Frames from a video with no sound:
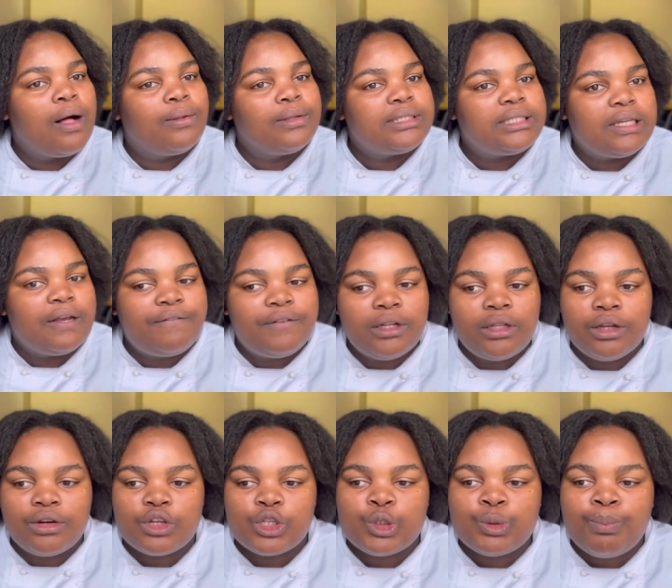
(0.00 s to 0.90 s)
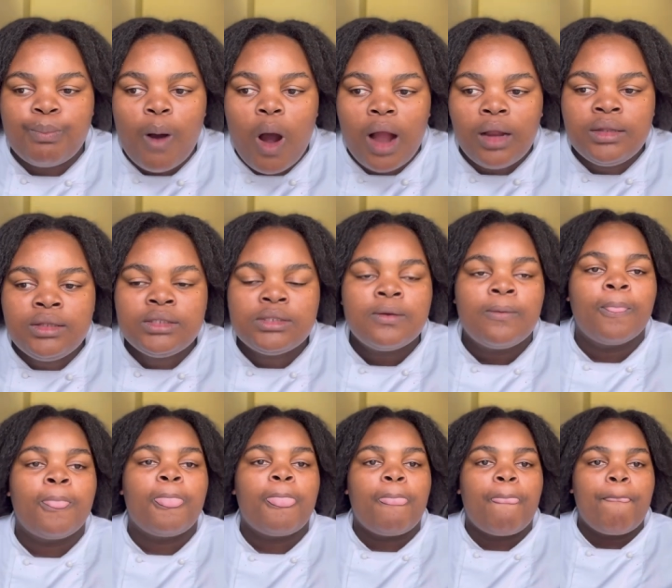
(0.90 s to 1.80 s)
will definitely respond
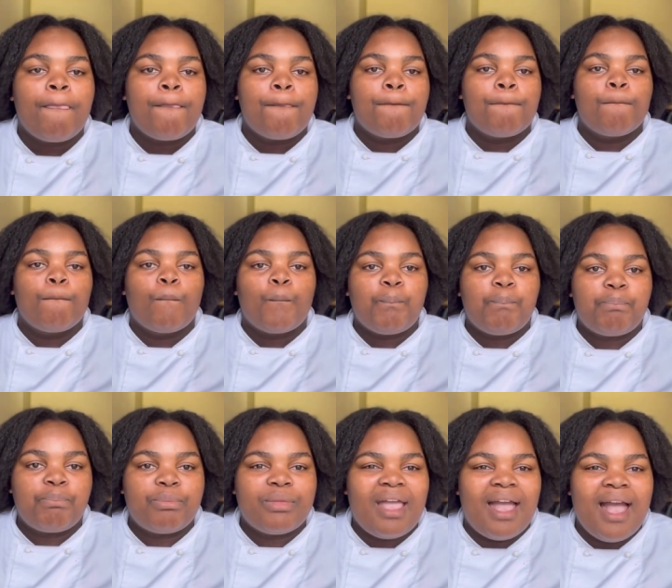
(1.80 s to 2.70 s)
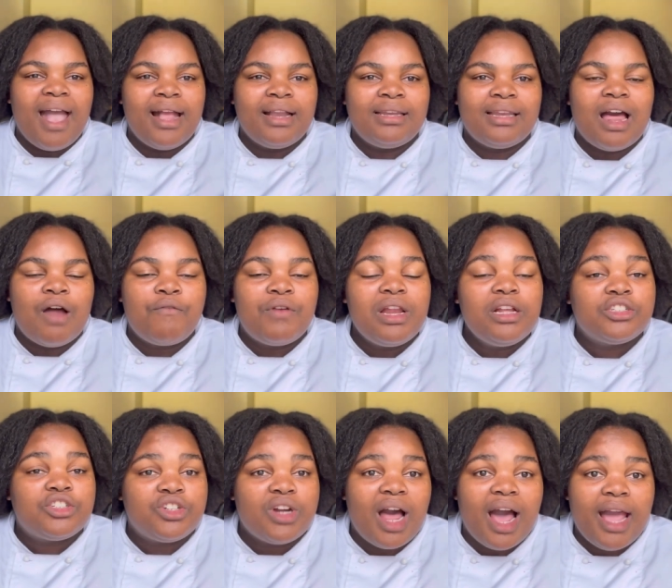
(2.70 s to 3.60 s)
and i really
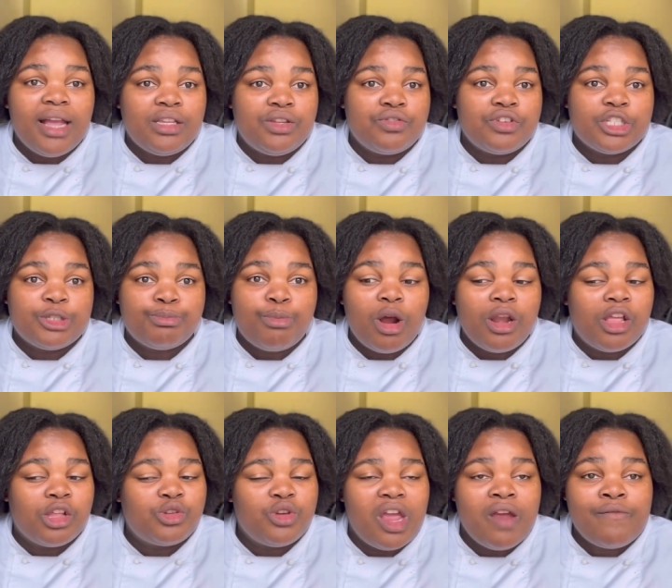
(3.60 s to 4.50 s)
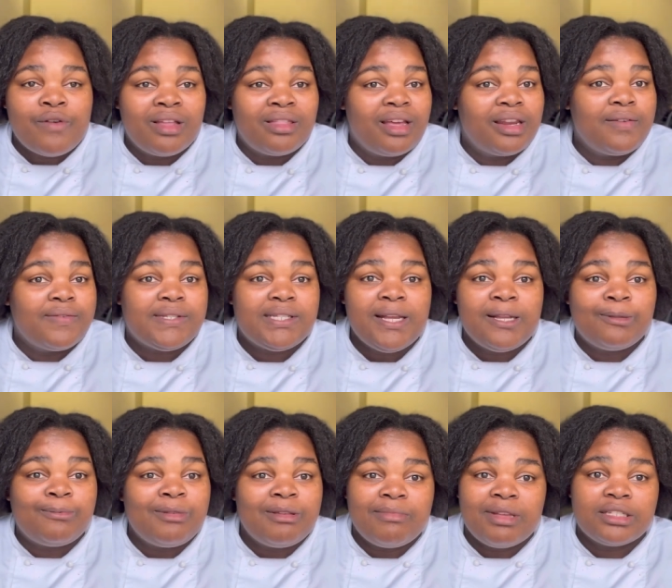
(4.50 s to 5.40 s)
tried responding to everyone that have
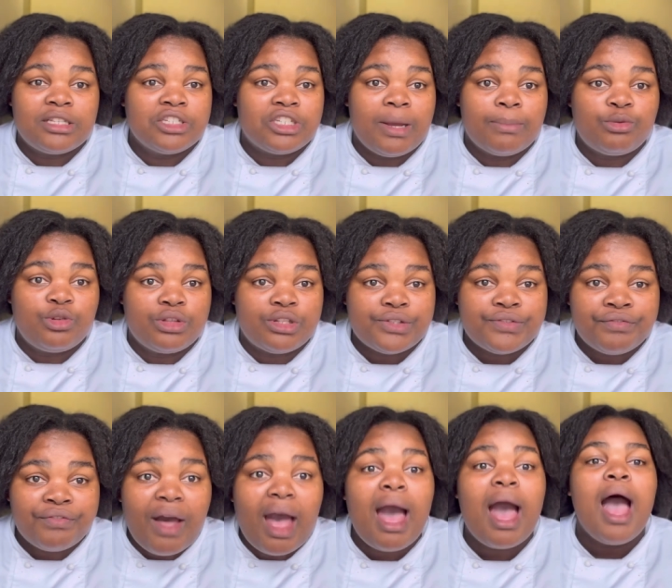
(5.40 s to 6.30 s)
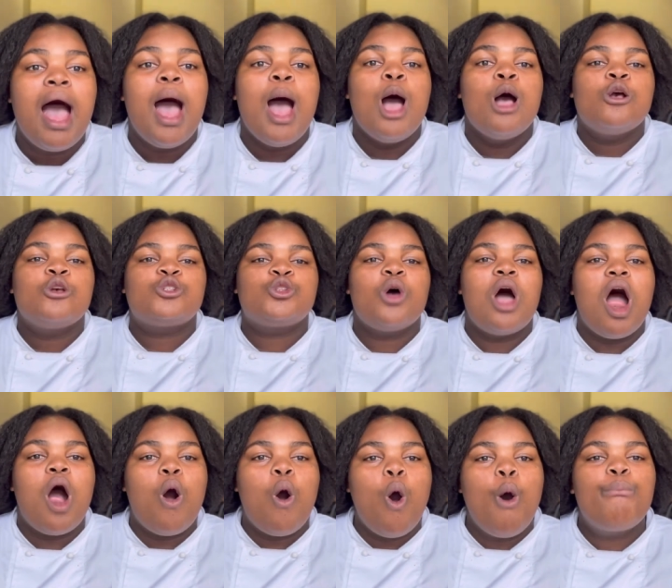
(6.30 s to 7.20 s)
sent me a message up to this far so
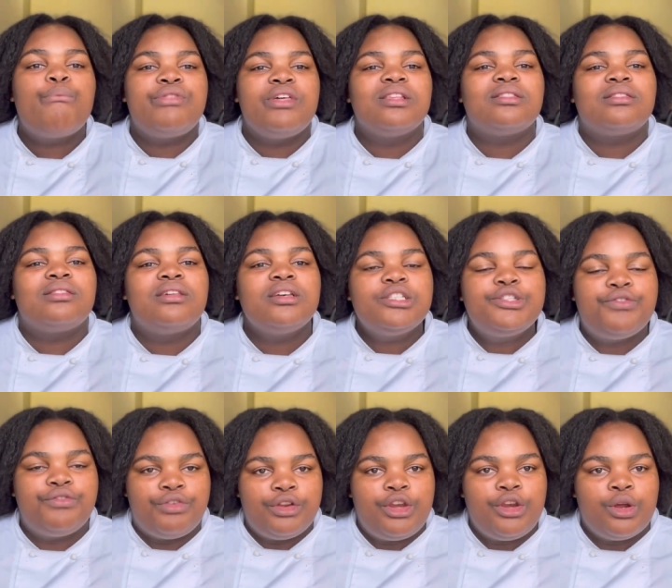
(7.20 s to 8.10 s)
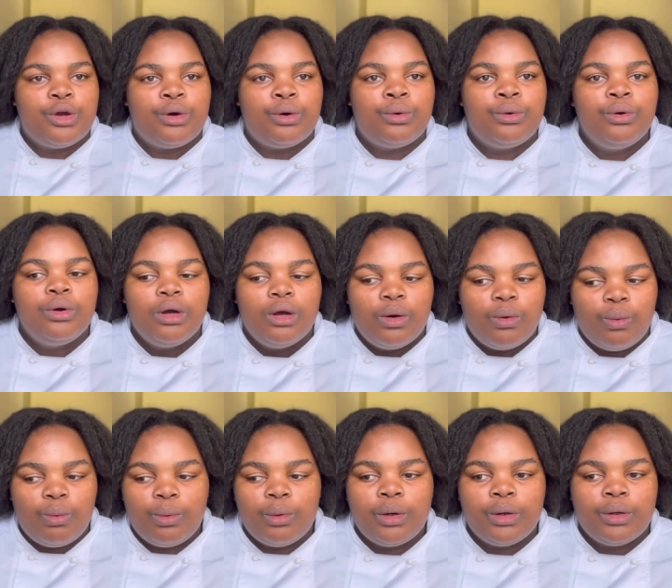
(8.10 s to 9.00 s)
i hope that this video
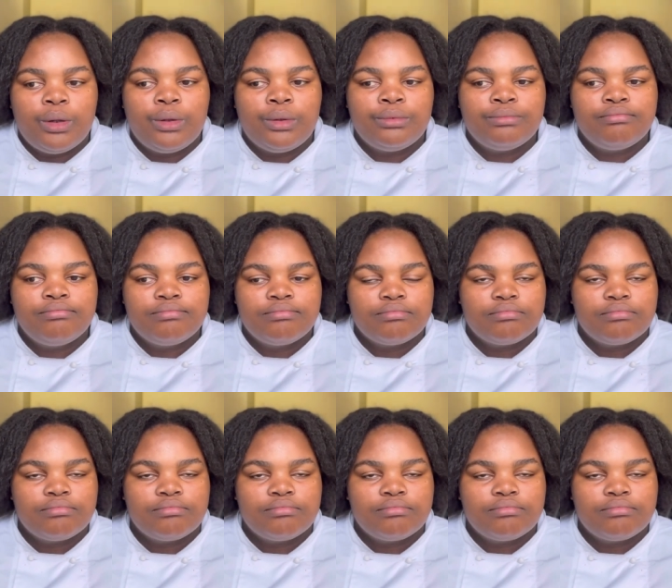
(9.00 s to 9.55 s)
will